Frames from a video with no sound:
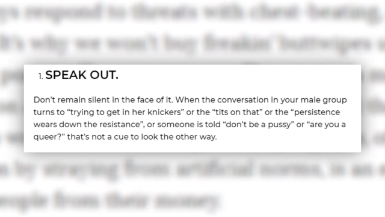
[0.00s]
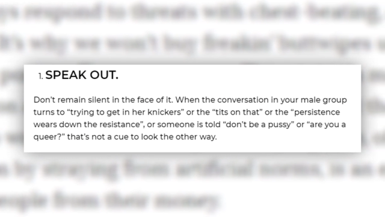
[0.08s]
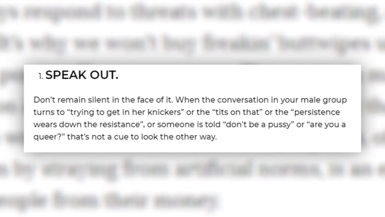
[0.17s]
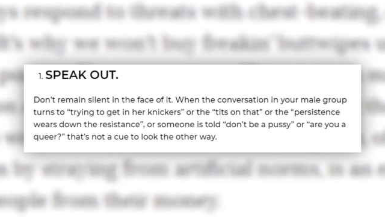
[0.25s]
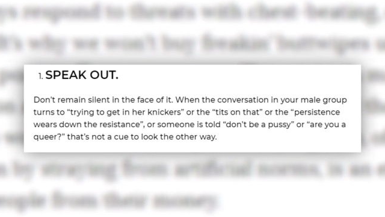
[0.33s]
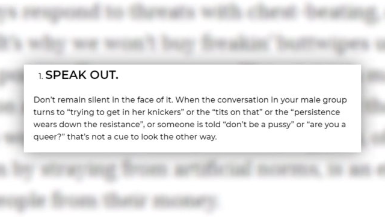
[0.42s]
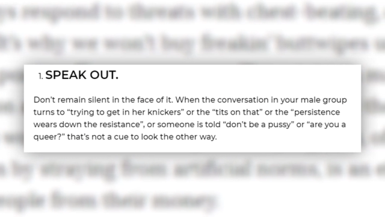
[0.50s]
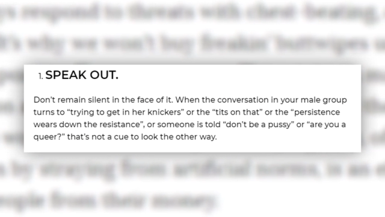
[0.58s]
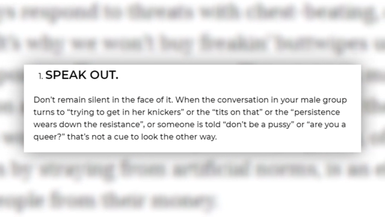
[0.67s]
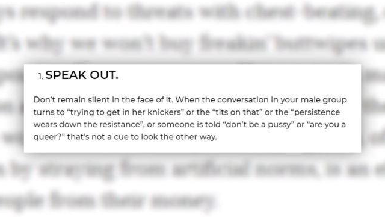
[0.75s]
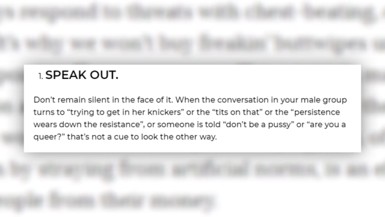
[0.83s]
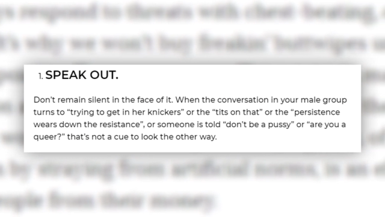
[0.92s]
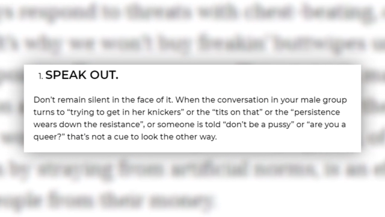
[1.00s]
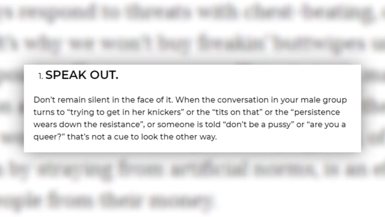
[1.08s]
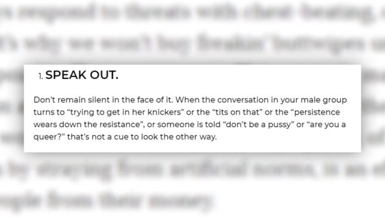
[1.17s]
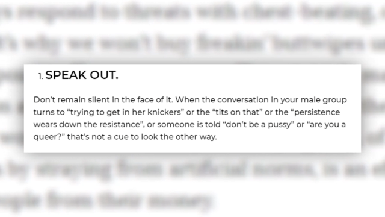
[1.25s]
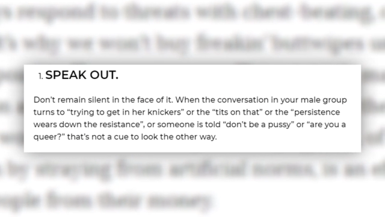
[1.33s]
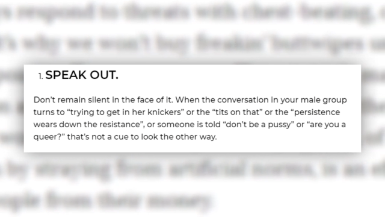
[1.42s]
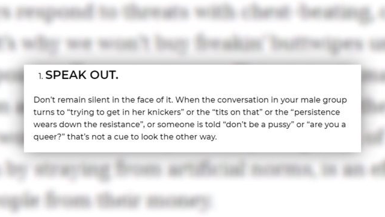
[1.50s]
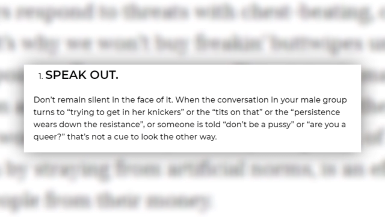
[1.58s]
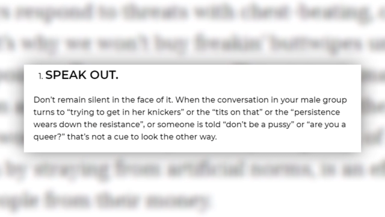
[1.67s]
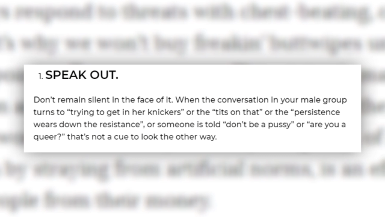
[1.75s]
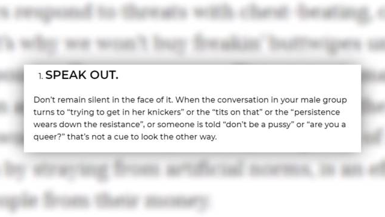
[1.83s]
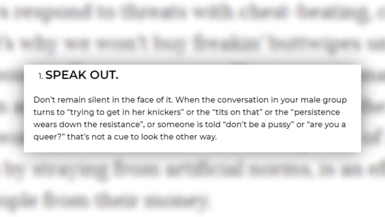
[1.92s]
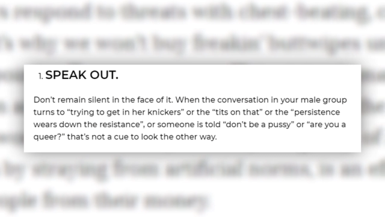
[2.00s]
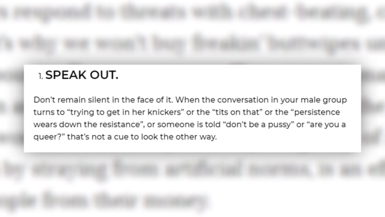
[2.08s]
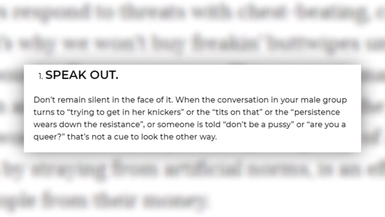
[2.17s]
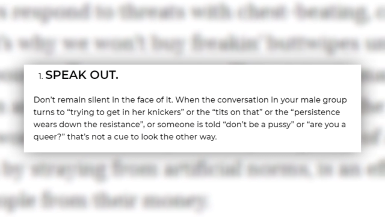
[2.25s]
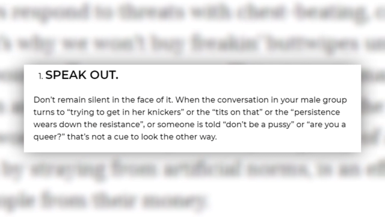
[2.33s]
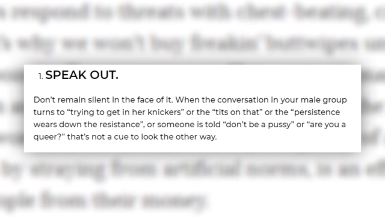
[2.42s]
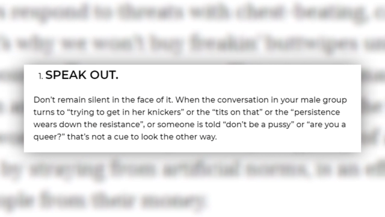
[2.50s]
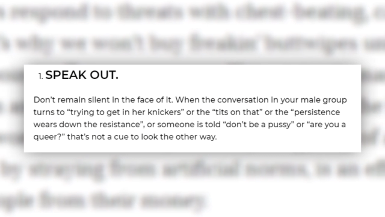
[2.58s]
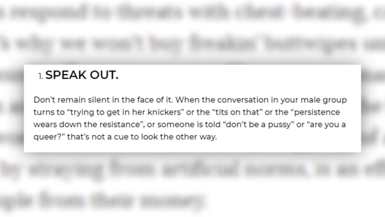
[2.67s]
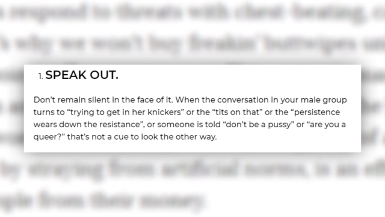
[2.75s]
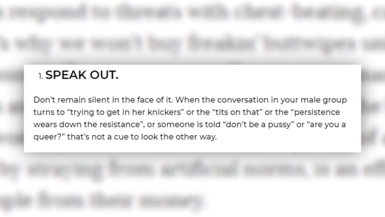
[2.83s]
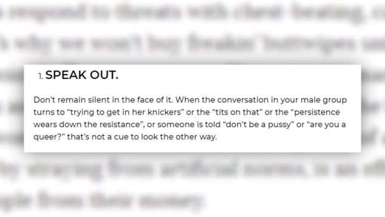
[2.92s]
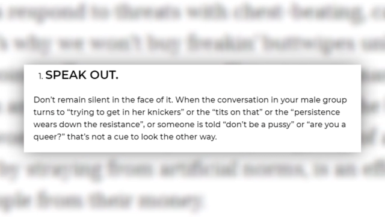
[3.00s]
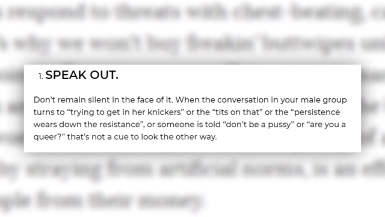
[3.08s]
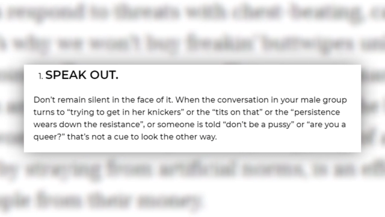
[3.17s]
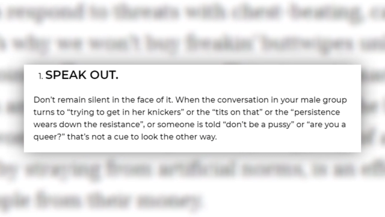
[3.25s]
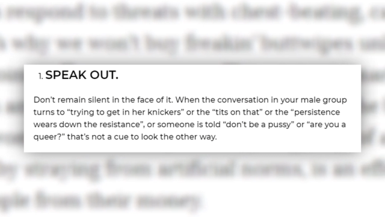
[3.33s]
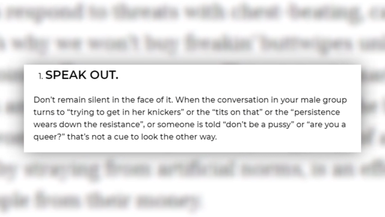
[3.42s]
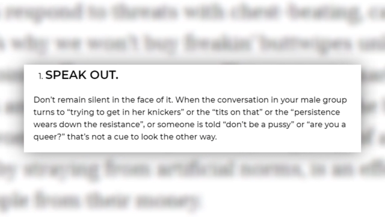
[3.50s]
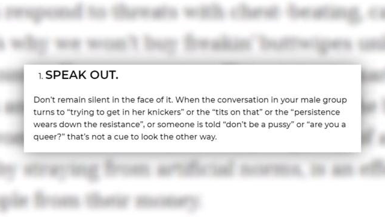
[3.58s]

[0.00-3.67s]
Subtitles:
[unreadable: no face in view]